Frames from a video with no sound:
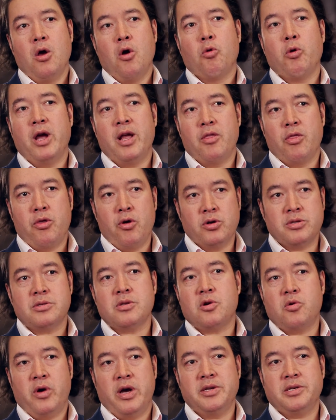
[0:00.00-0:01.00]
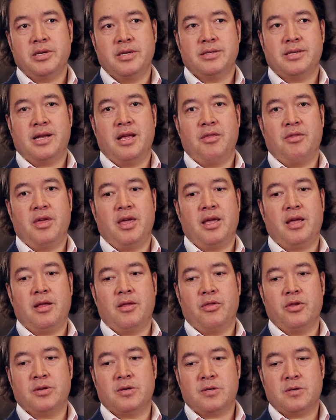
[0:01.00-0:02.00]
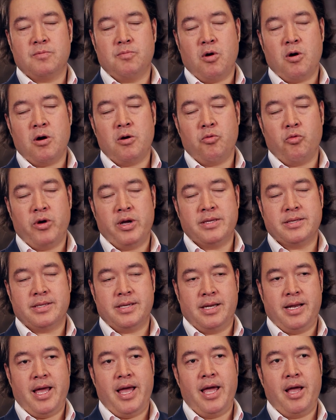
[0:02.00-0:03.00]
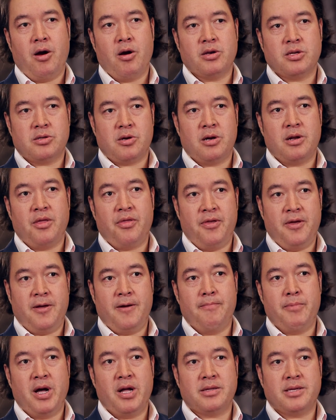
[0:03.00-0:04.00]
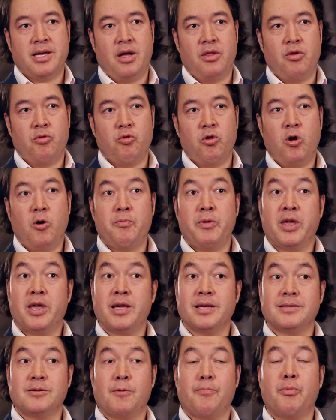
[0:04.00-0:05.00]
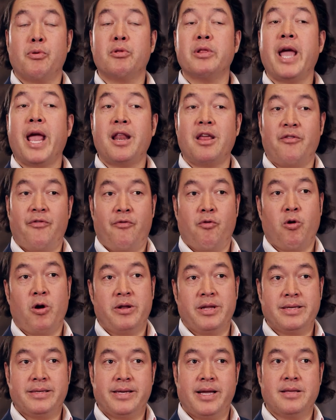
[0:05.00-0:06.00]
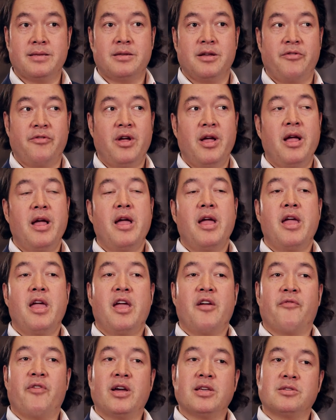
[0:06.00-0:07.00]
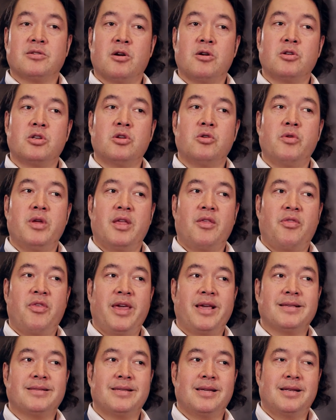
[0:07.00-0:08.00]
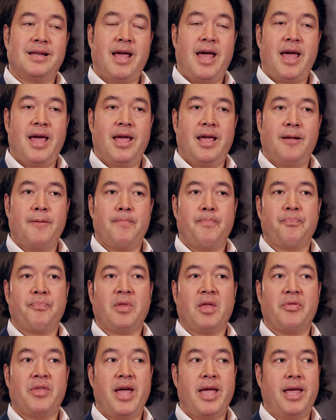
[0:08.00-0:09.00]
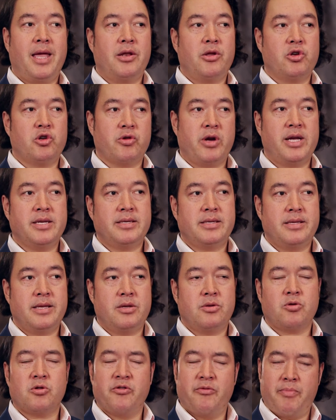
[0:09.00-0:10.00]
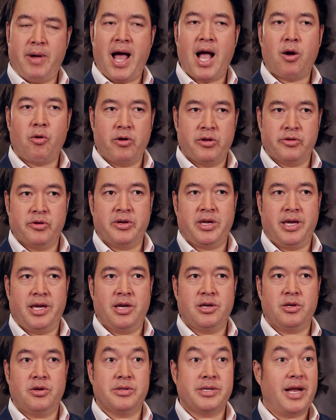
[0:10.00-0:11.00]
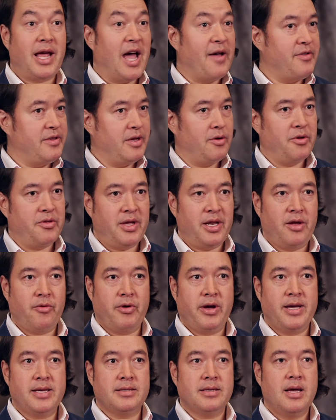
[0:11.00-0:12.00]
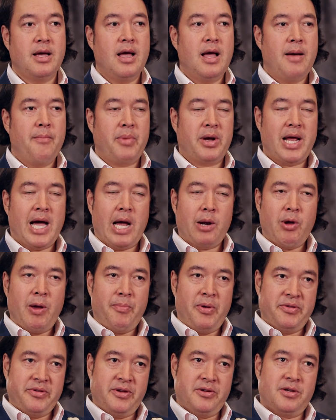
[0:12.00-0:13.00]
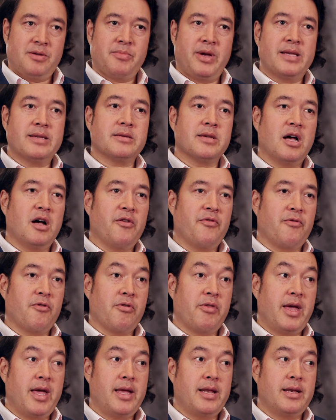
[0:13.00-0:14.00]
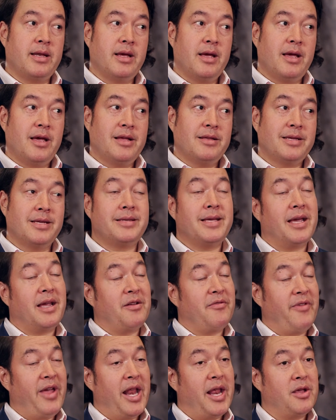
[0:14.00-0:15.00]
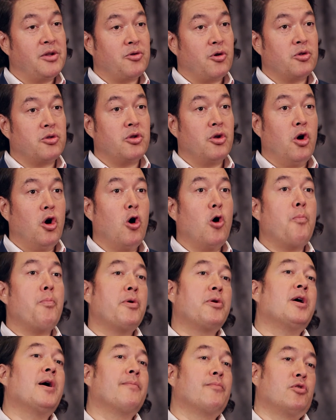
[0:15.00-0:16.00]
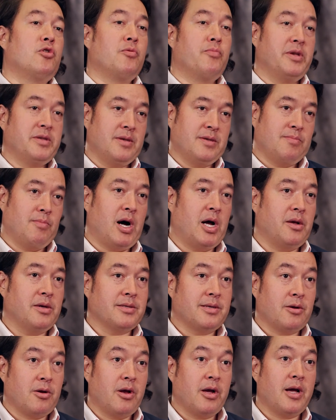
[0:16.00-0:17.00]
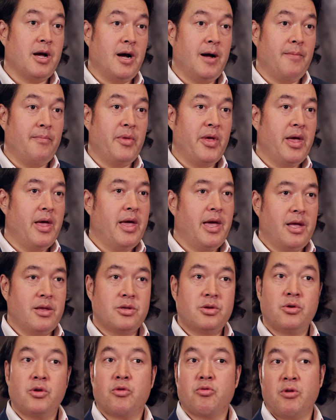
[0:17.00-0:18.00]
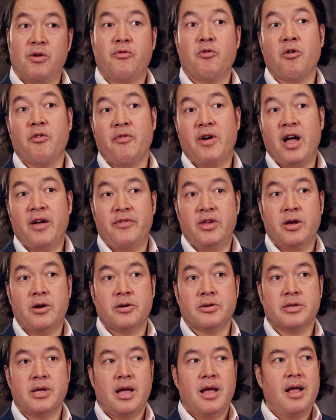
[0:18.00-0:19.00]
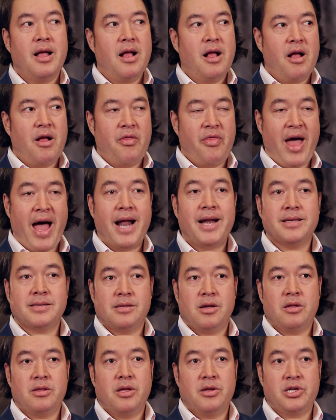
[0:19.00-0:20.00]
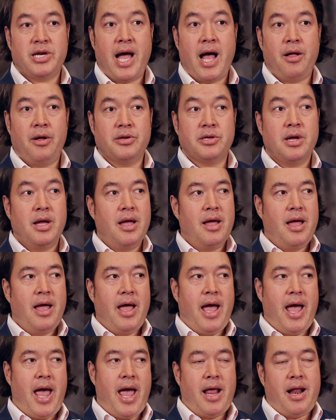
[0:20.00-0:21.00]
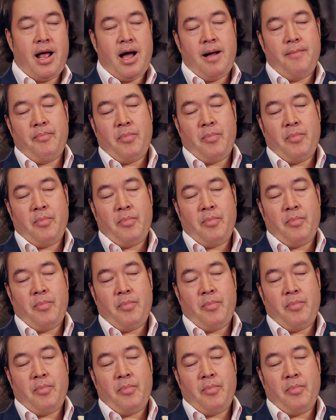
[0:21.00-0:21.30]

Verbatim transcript: right? Those are the questions that I think the smart ones today are starting to think about down the road because they're planning for it in the sense of if I start doing things today that can address these sort of backwards looking issues that I have to deal with anyways, but how do I position myself for then to take advantage or to open up new business models that are gonna come in two, three, four, five years? That is the, the challenge. And